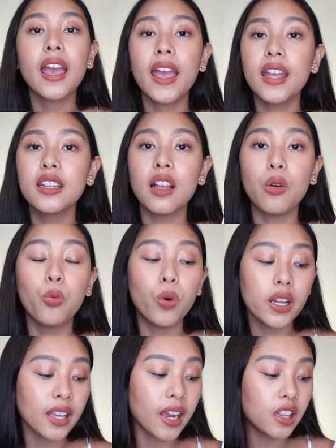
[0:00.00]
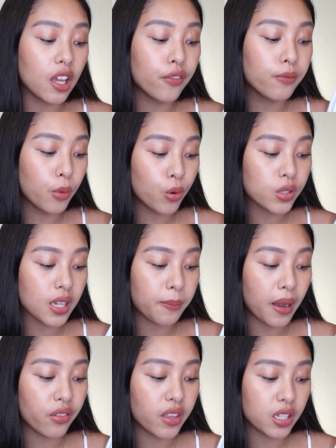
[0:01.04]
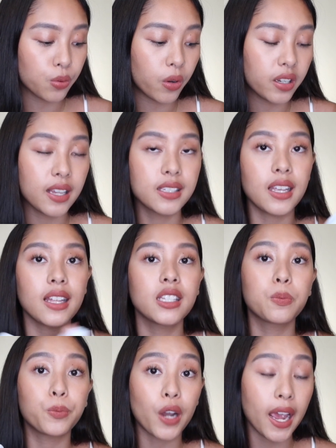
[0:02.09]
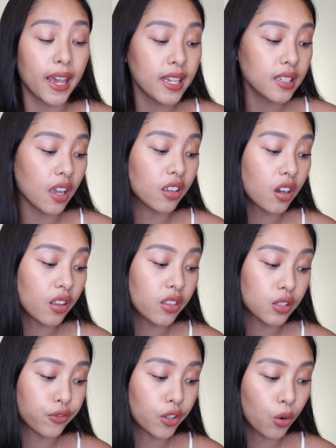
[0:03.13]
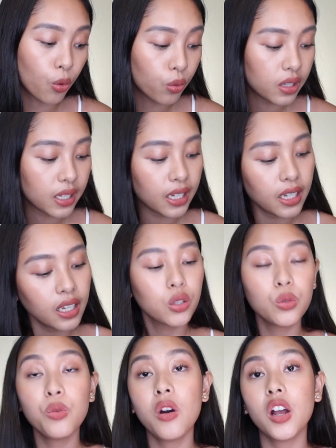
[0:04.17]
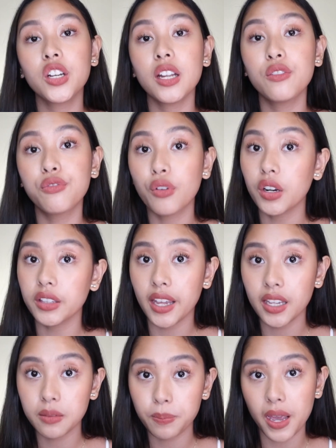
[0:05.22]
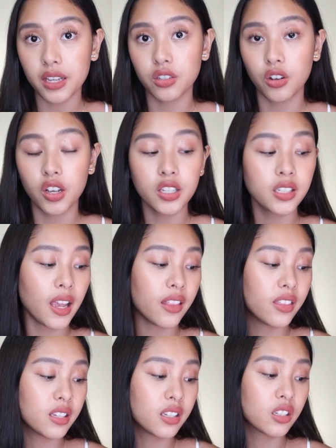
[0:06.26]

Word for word: And what I love most about this one is its price. I got this for only 248 pesos. And this